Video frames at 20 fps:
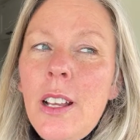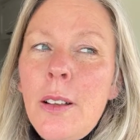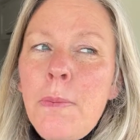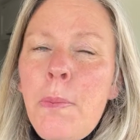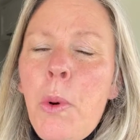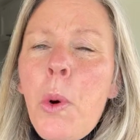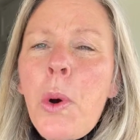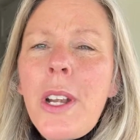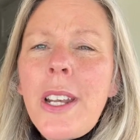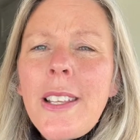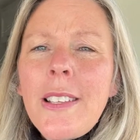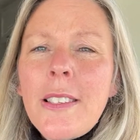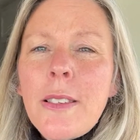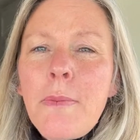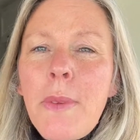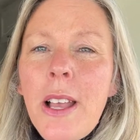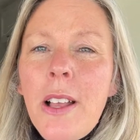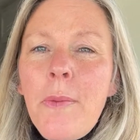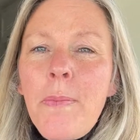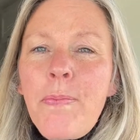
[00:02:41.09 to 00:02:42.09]
Port
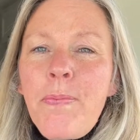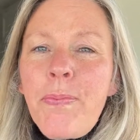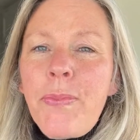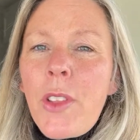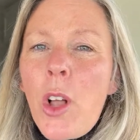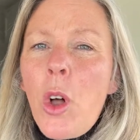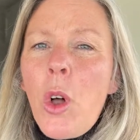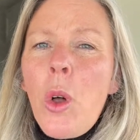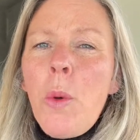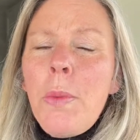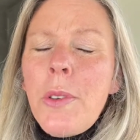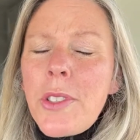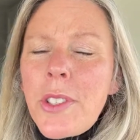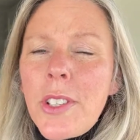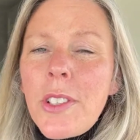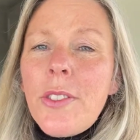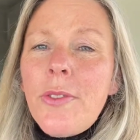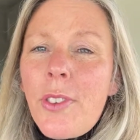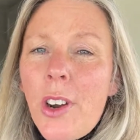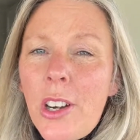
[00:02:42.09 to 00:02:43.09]
Isabel, almost
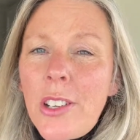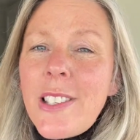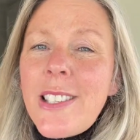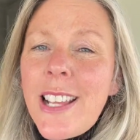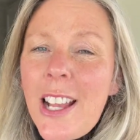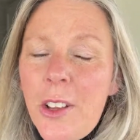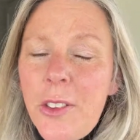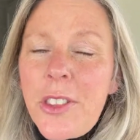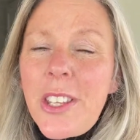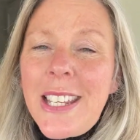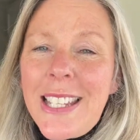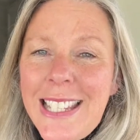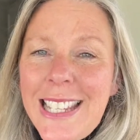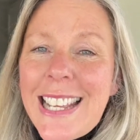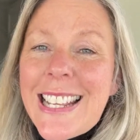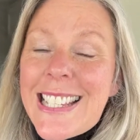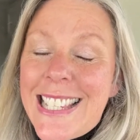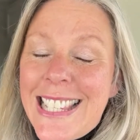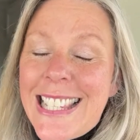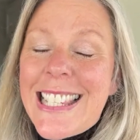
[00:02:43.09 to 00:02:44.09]
as far south in
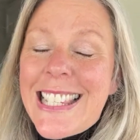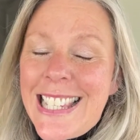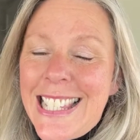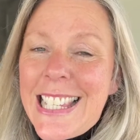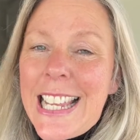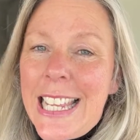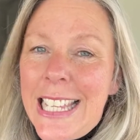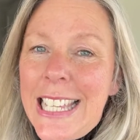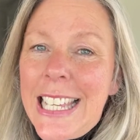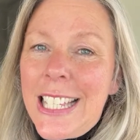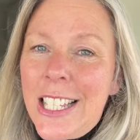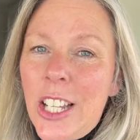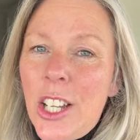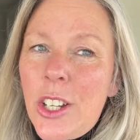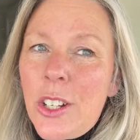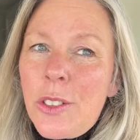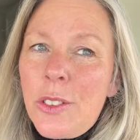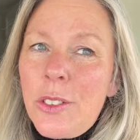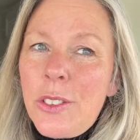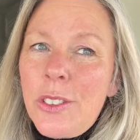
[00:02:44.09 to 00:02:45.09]
Texas as I can go.
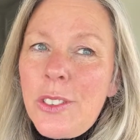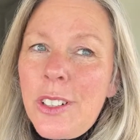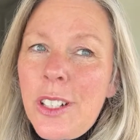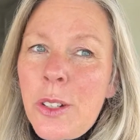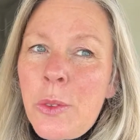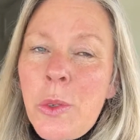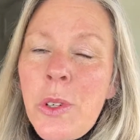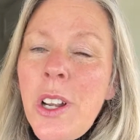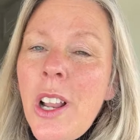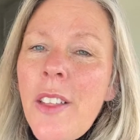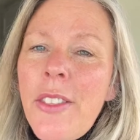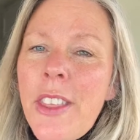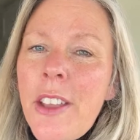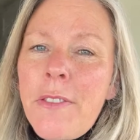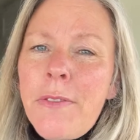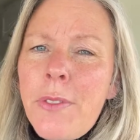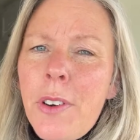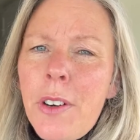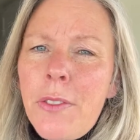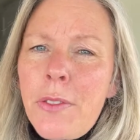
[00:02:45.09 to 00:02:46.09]
We're not that
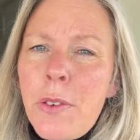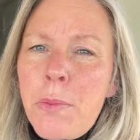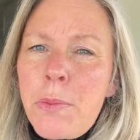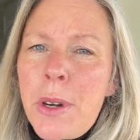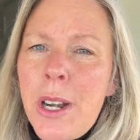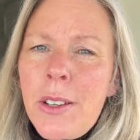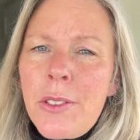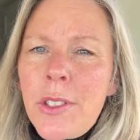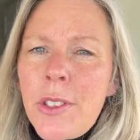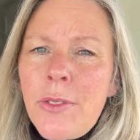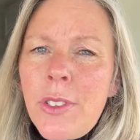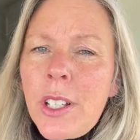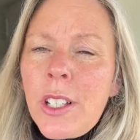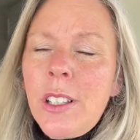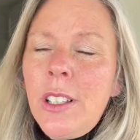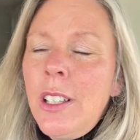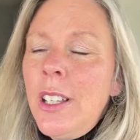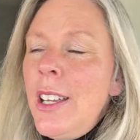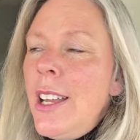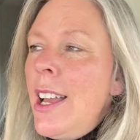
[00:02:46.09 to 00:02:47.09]
far from Brownsville.
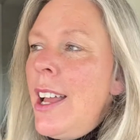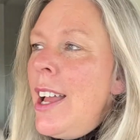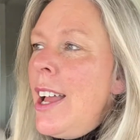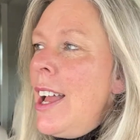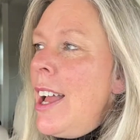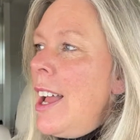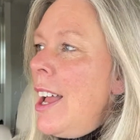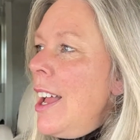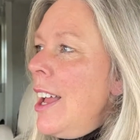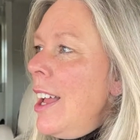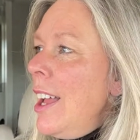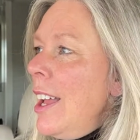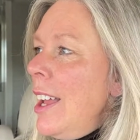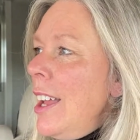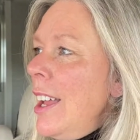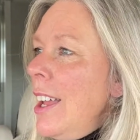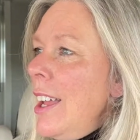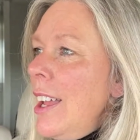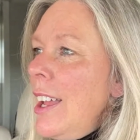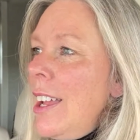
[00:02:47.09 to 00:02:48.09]

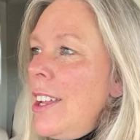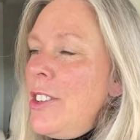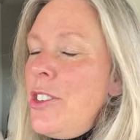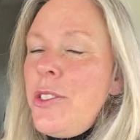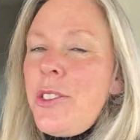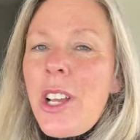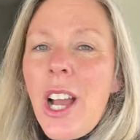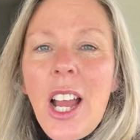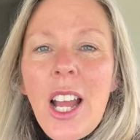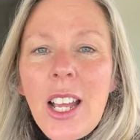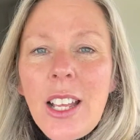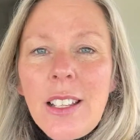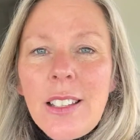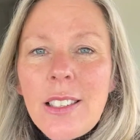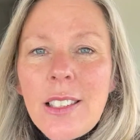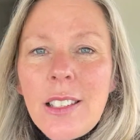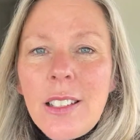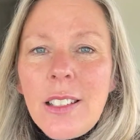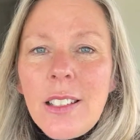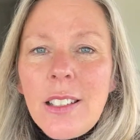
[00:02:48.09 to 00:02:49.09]
And you guys,
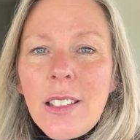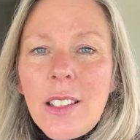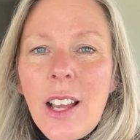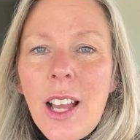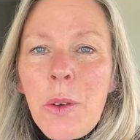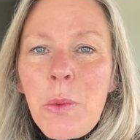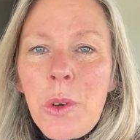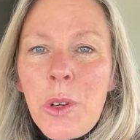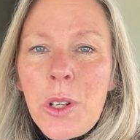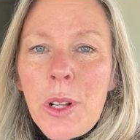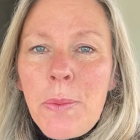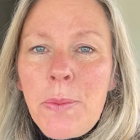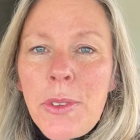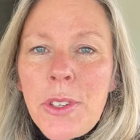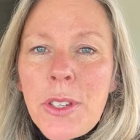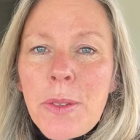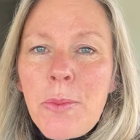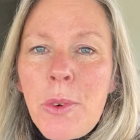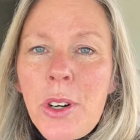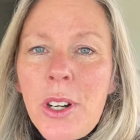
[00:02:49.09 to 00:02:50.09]
I woke up this
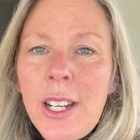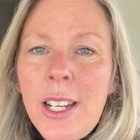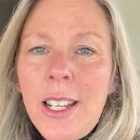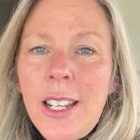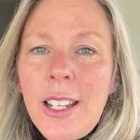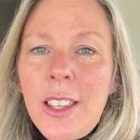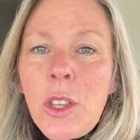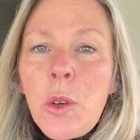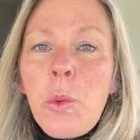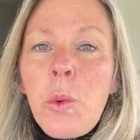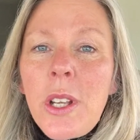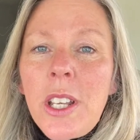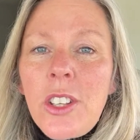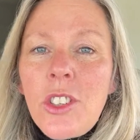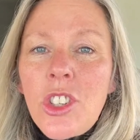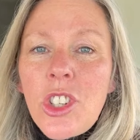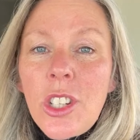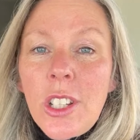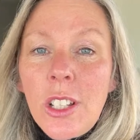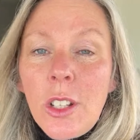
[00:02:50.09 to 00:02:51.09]
morning, the wind
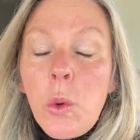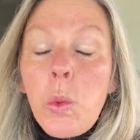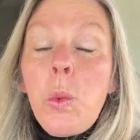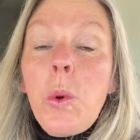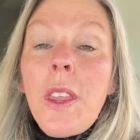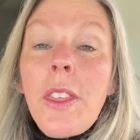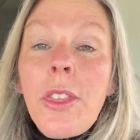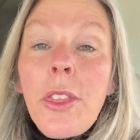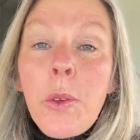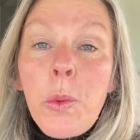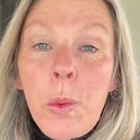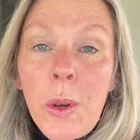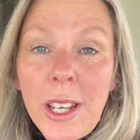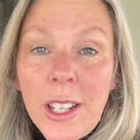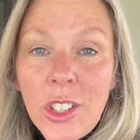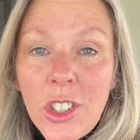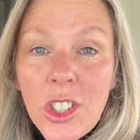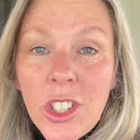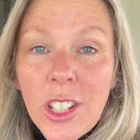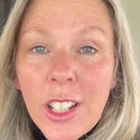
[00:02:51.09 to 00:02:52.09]
chill, with the wind
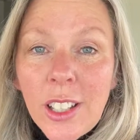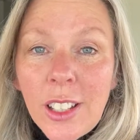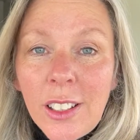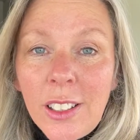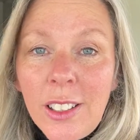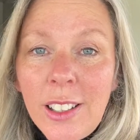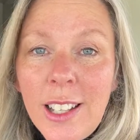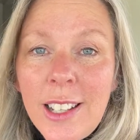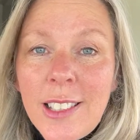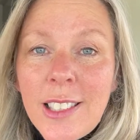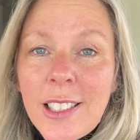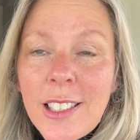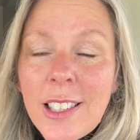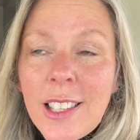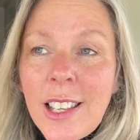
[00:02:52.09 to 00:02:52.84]
chill, it's